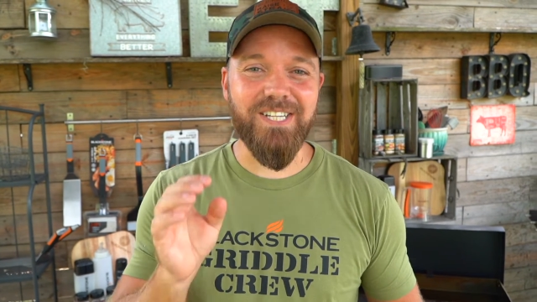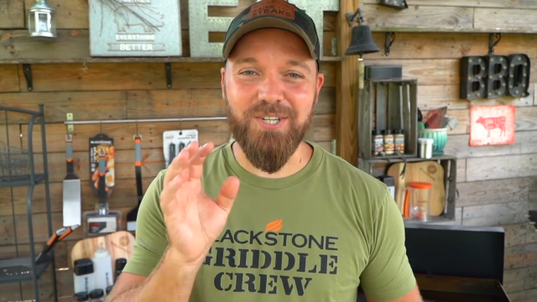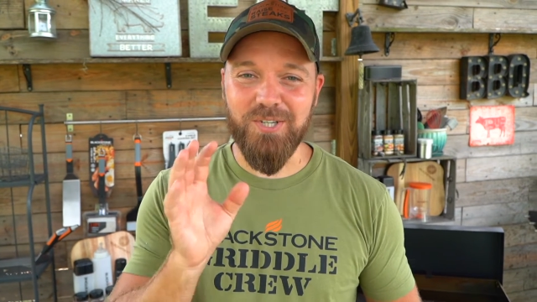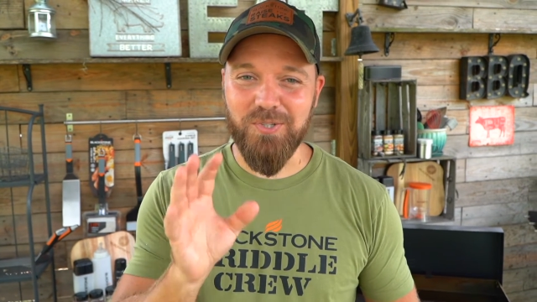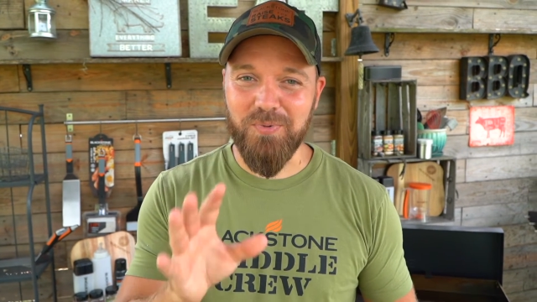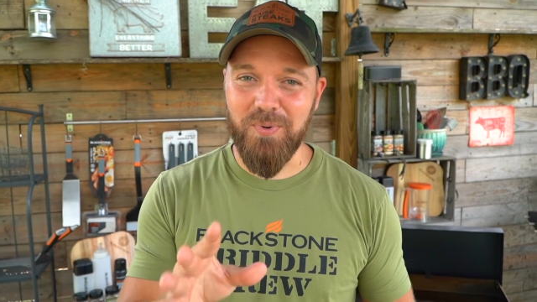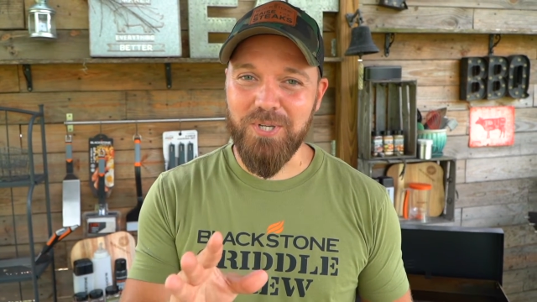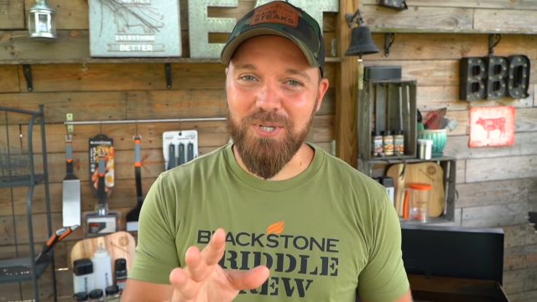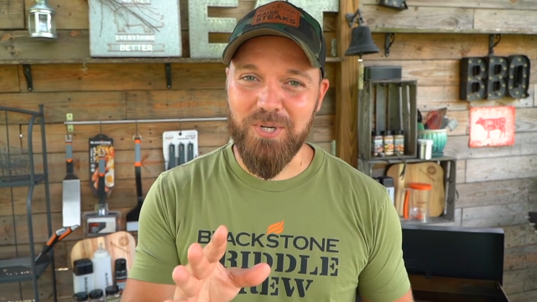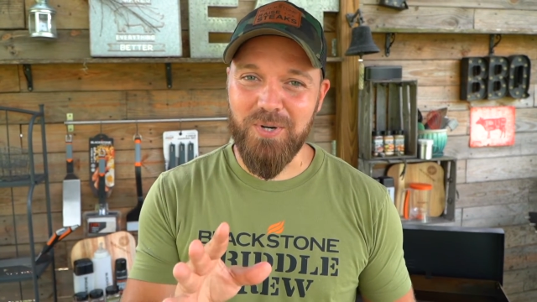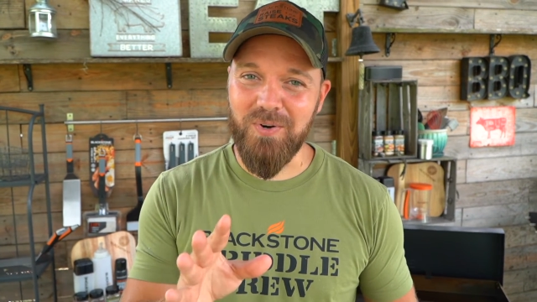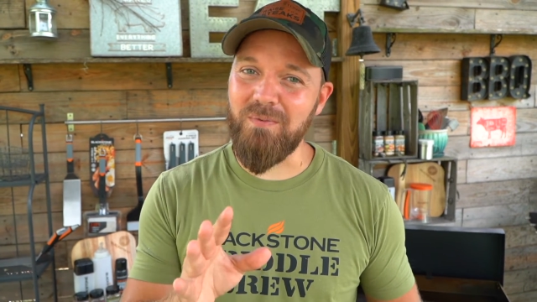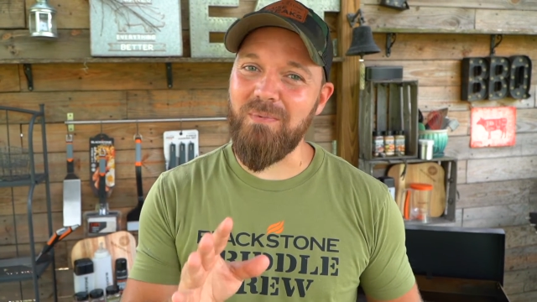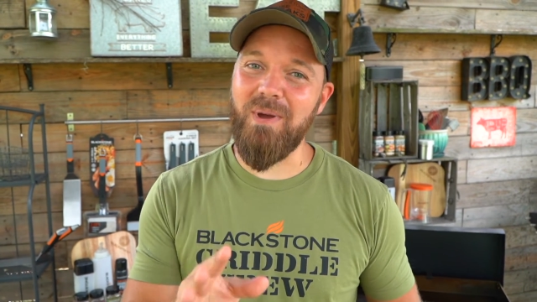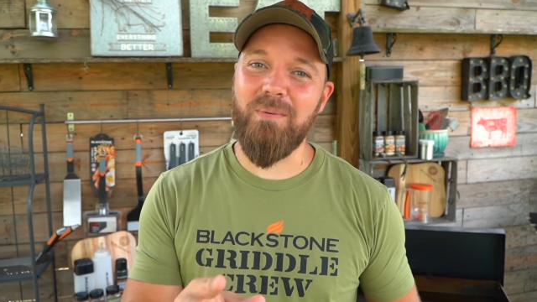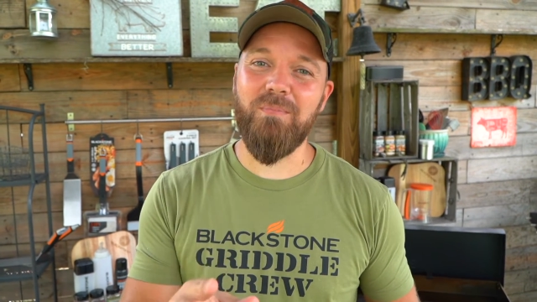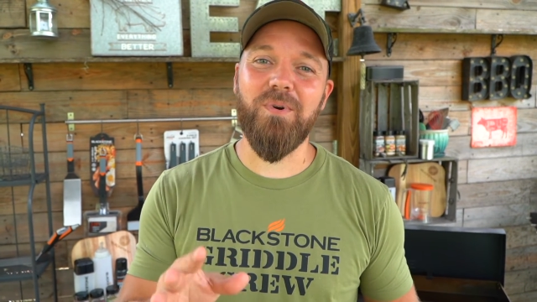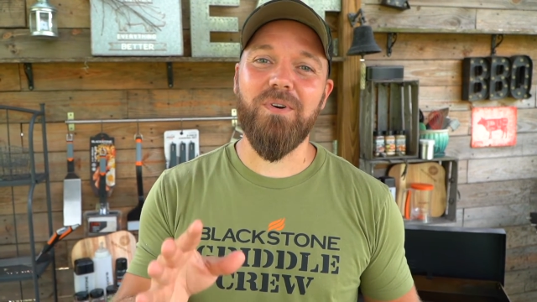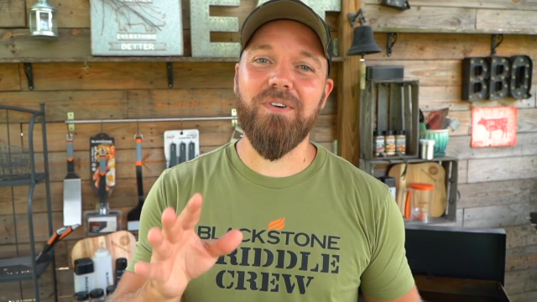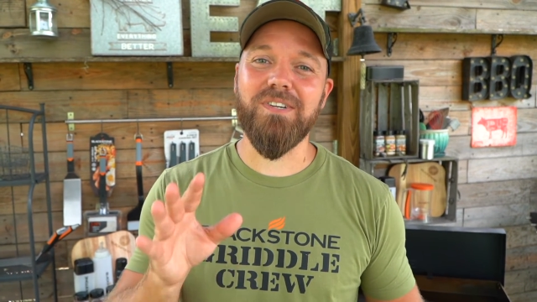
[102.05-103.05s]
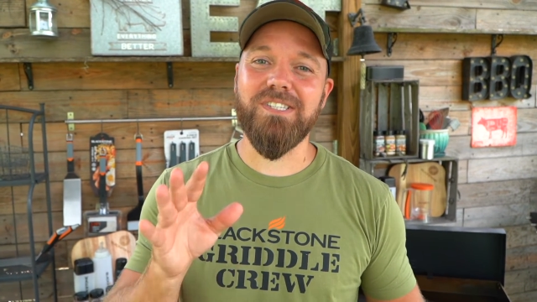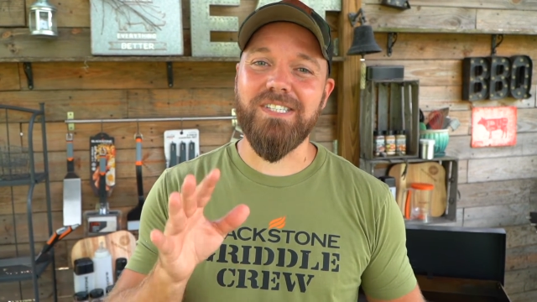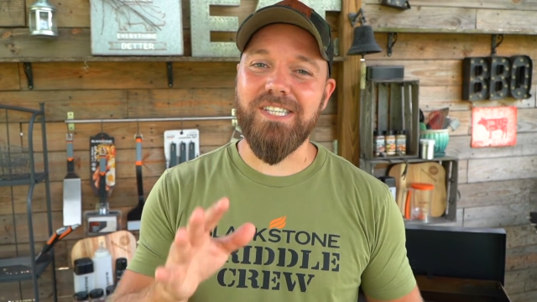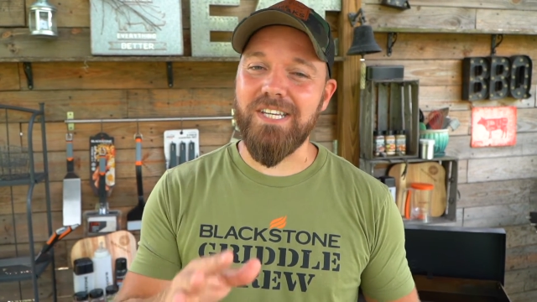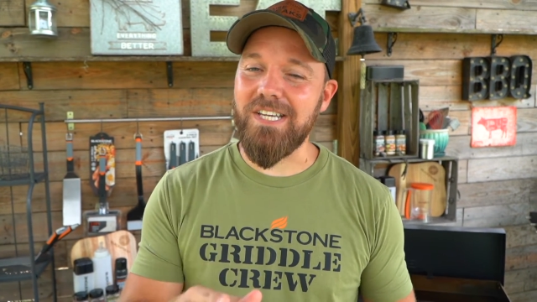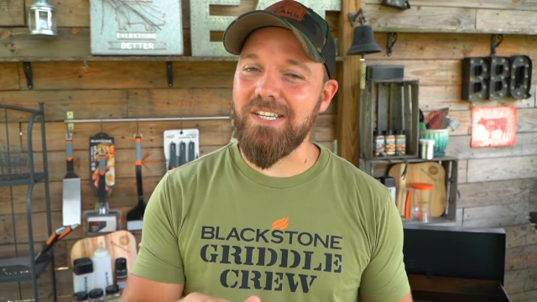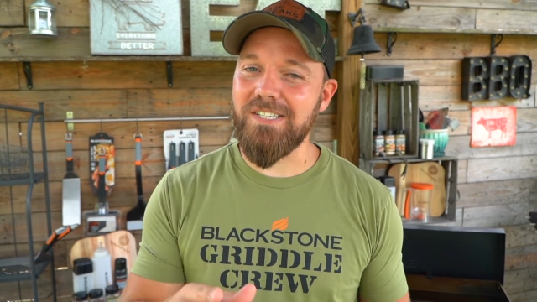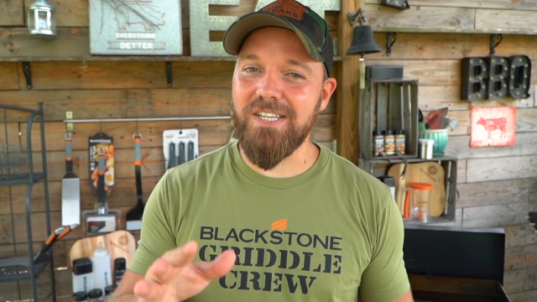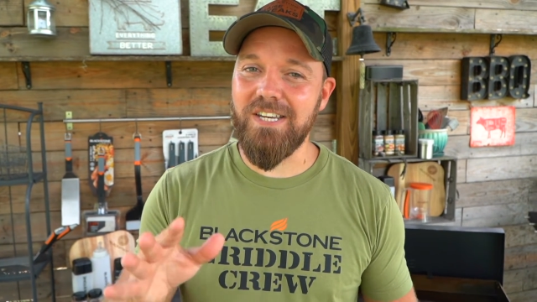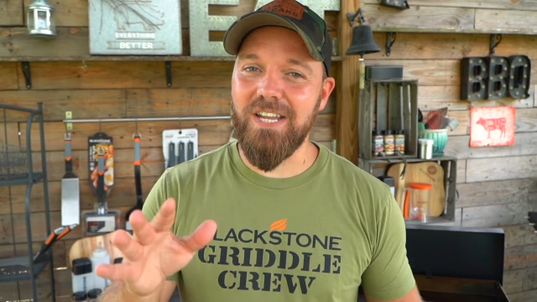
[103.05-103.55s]
I just want you to remember,
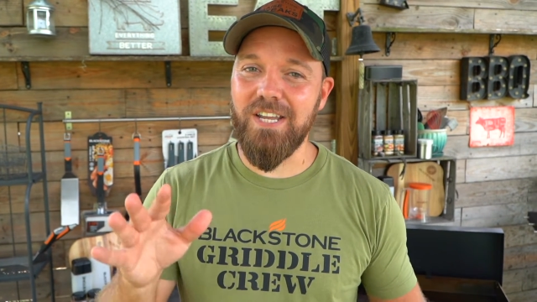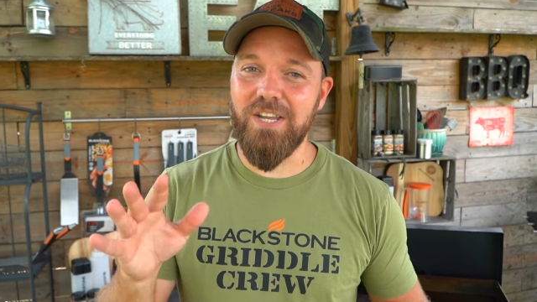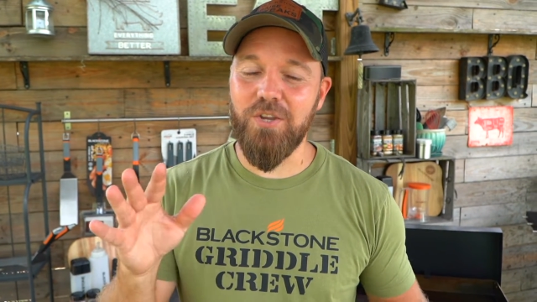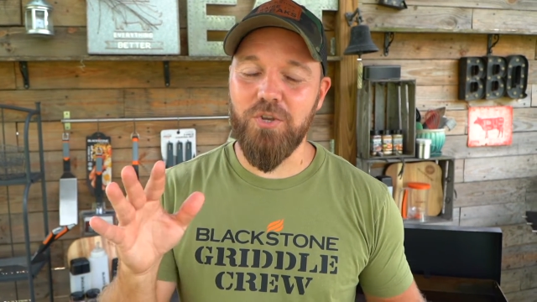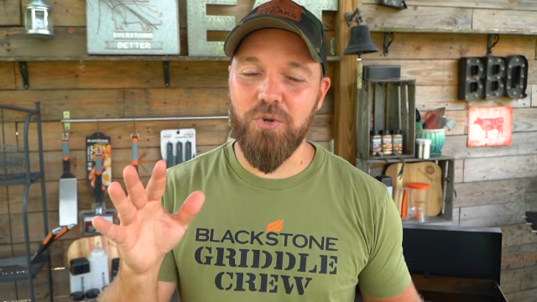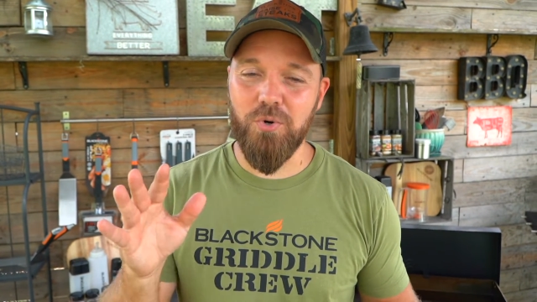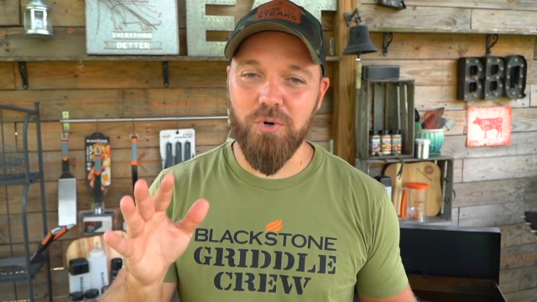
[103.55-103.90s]
seasoning